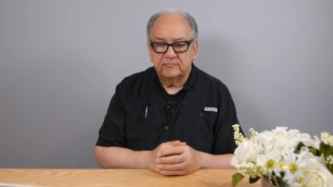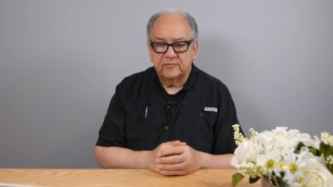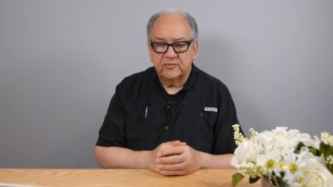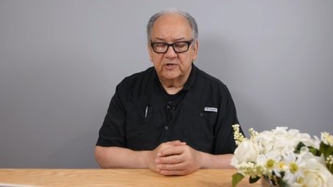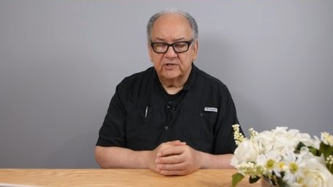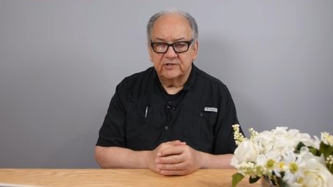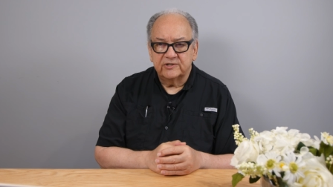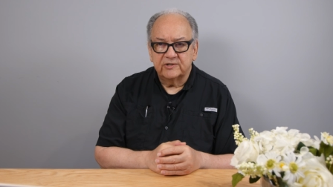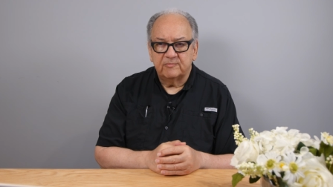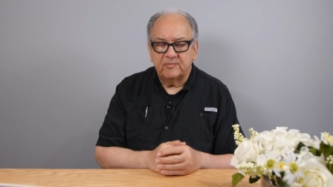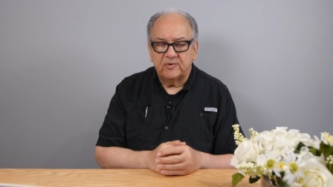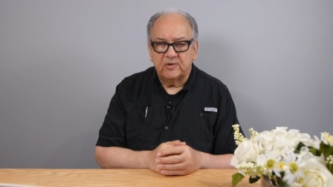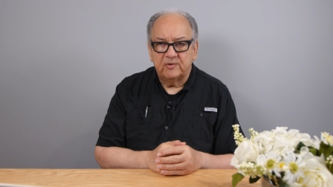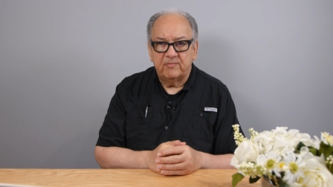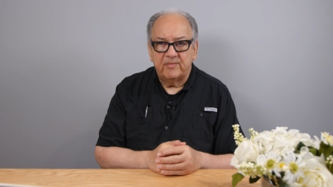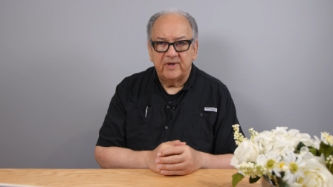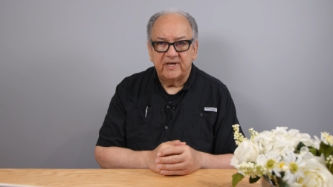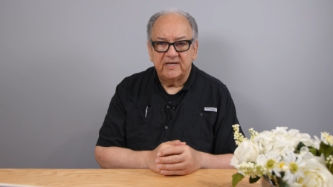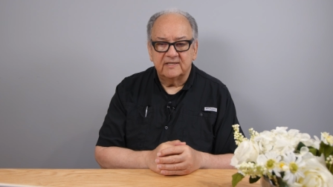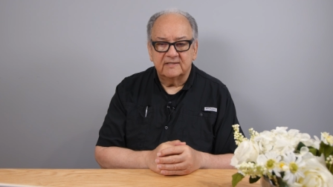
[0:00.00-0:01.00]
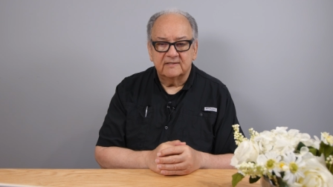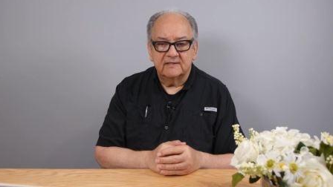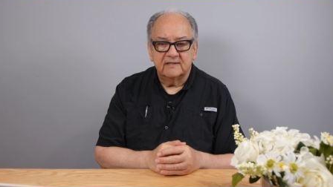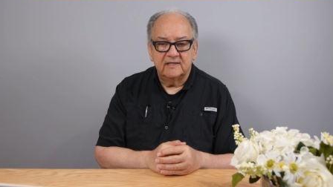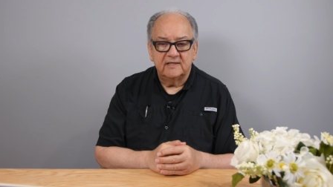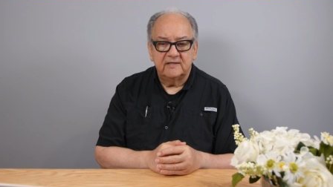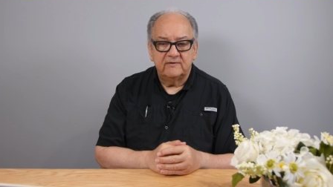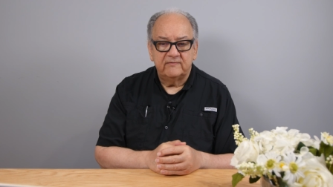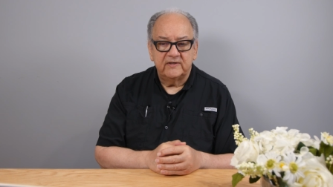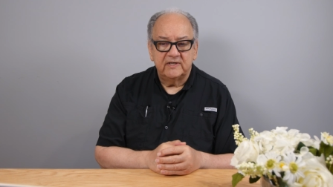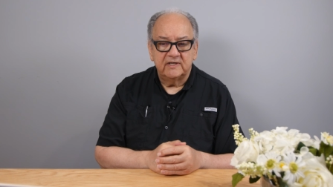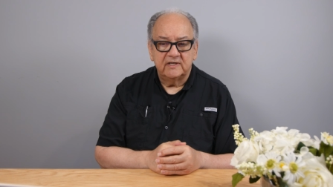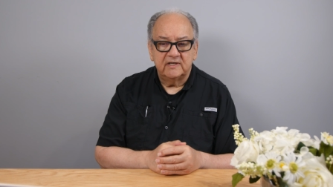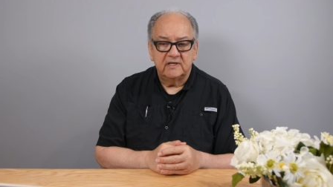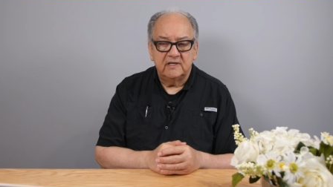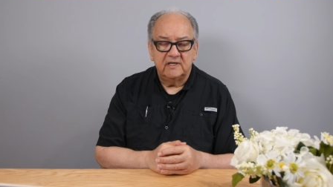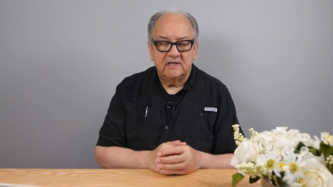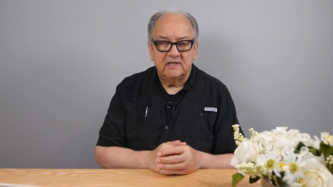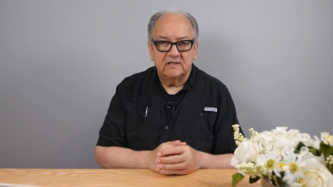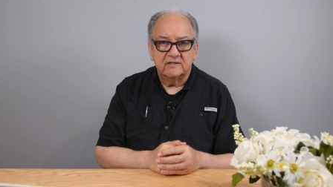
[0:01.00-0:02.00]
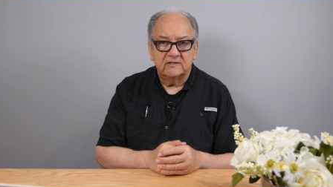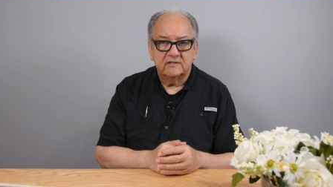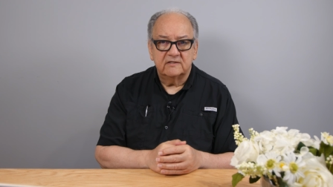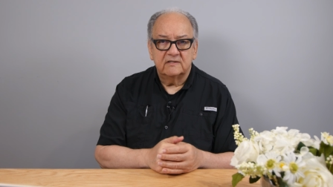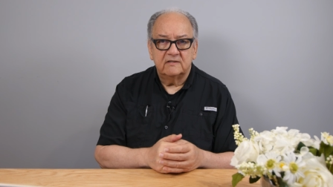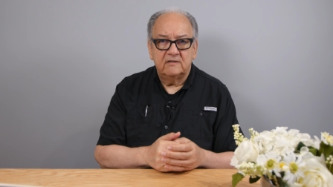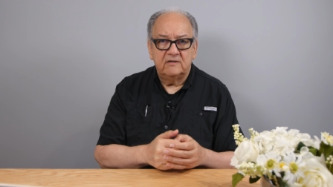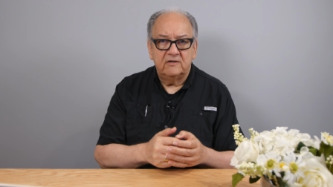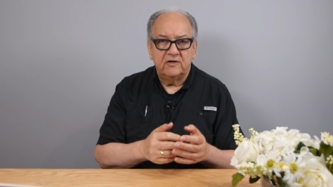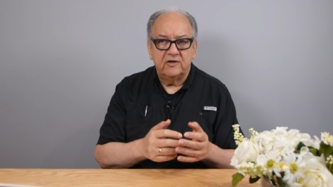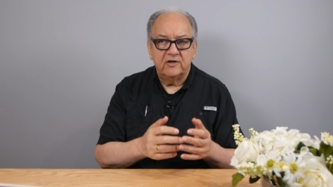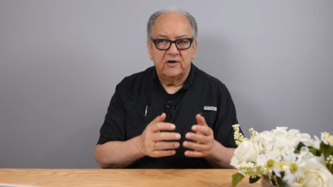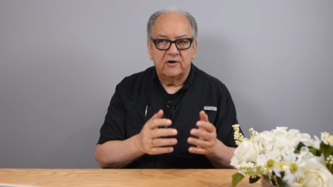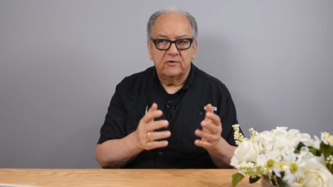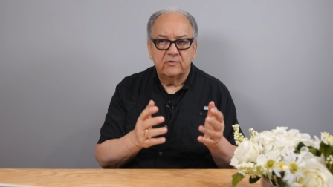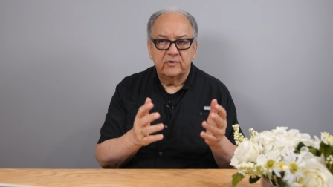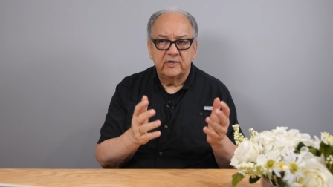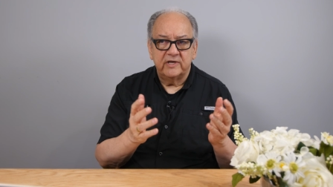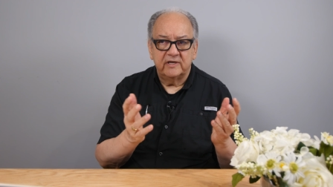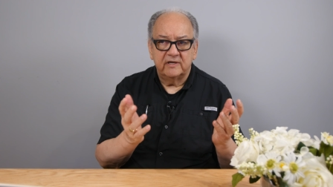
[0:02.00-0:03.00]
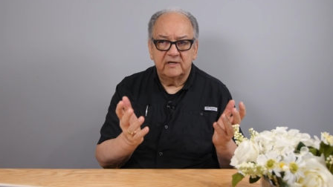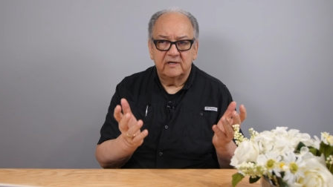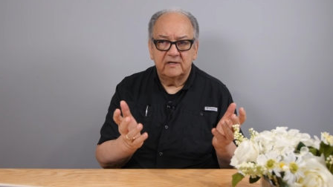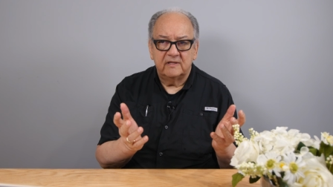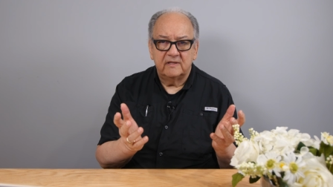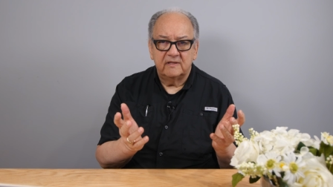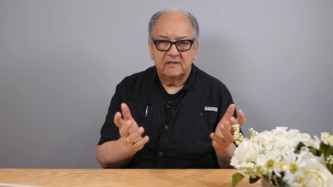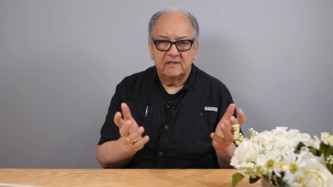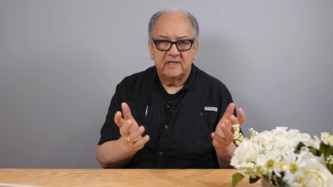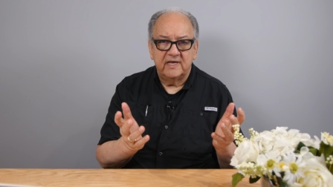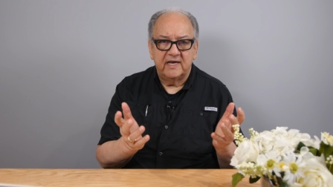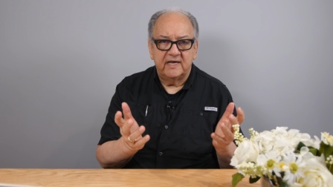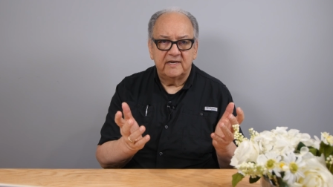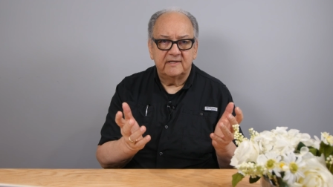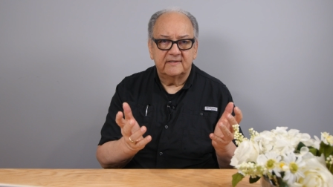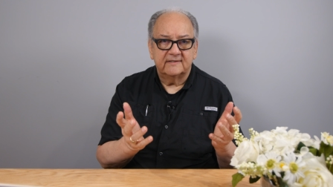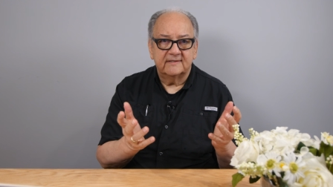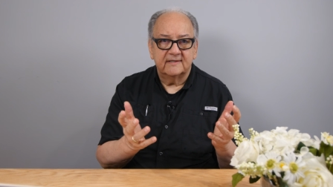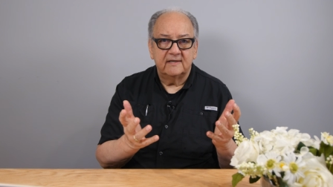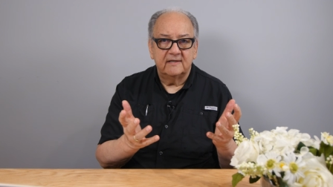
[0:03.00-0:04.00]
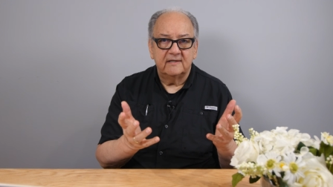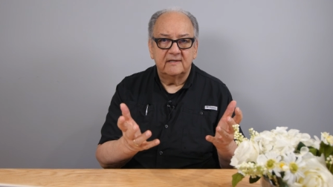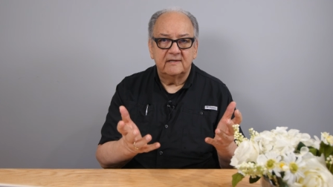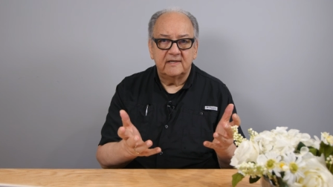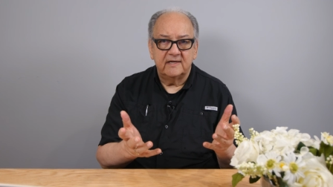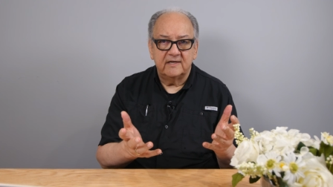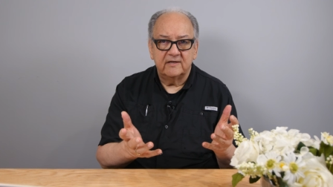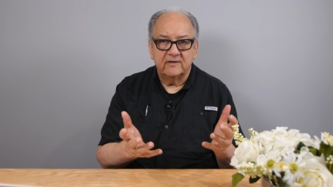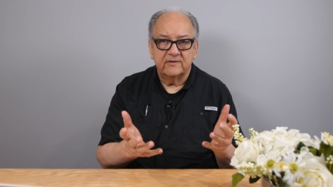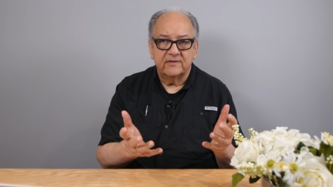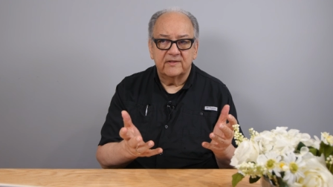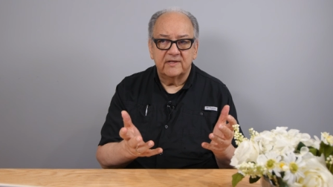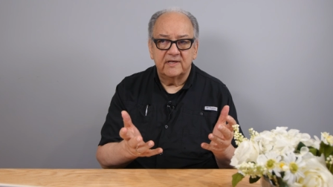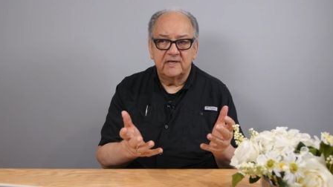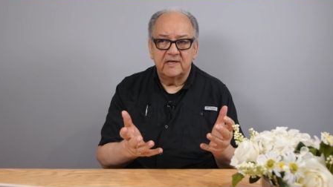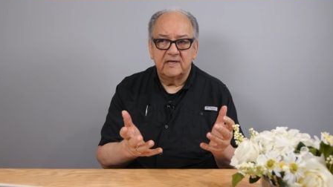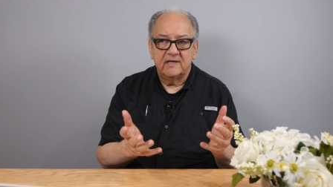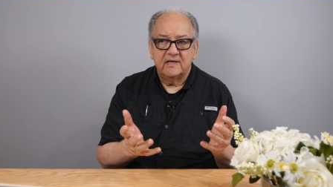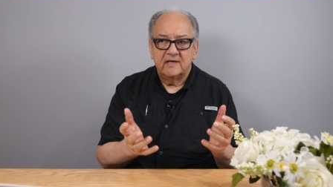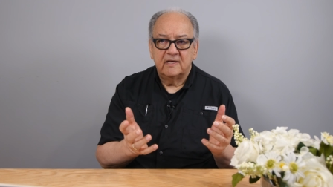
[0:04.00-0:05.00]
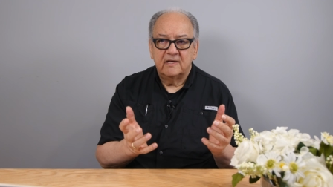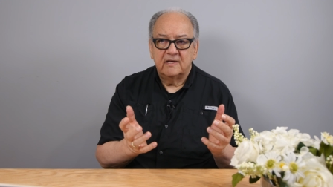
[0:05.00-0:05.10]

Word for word: Principle based living is knowing that it's unhealthy,